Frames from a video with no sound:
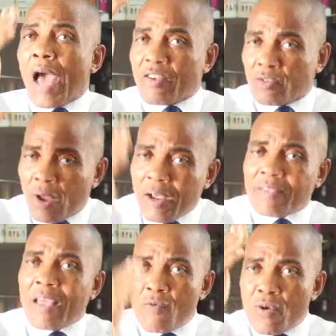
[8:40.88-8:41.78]
As long
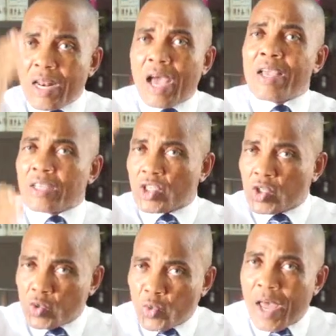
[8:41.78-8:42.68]
as that winner is
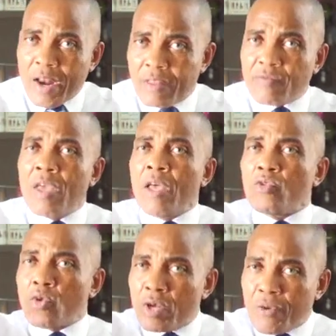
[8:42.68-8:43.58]
swearing
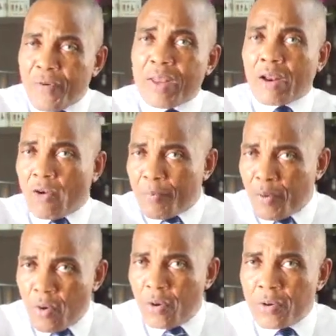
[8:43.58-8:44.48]
to defend and
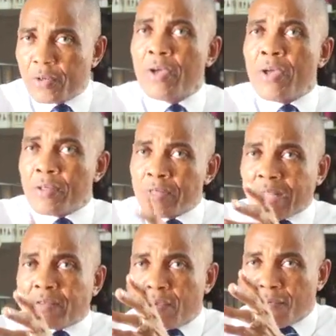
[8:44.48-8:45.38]
uphold
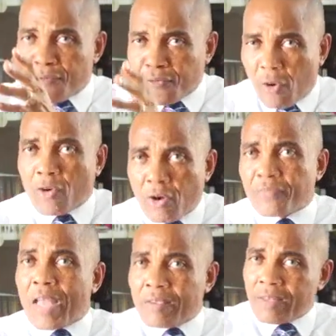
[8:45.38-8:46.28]
that fraud
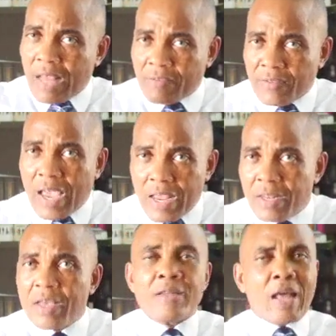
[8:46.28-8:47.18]
of
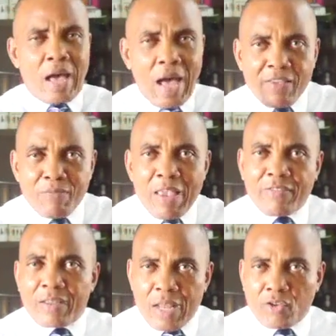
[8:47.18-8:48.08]
1999 that has my
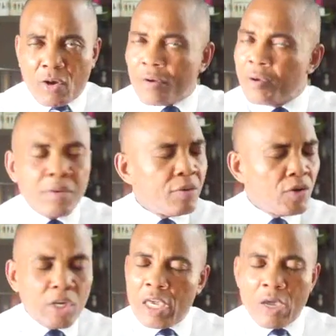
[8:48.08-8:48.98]
signature,
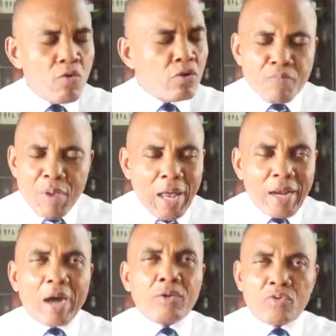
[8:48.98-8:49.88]
he won't be
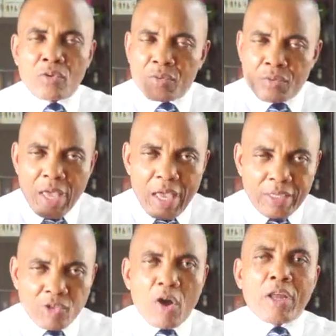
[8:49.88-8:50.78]
allowed to
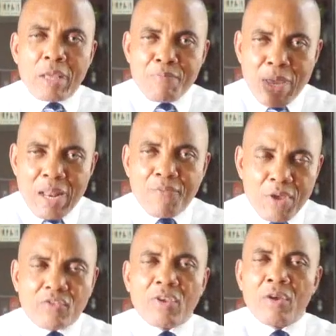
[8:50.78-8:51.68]
enjoy the
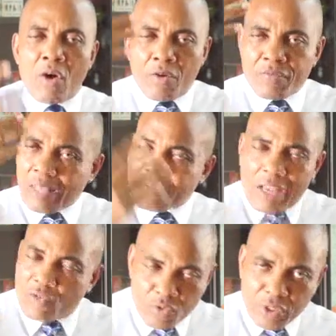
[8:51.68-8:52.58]
benefits of that
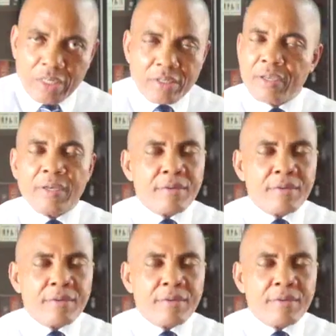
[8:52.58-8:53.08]
title deed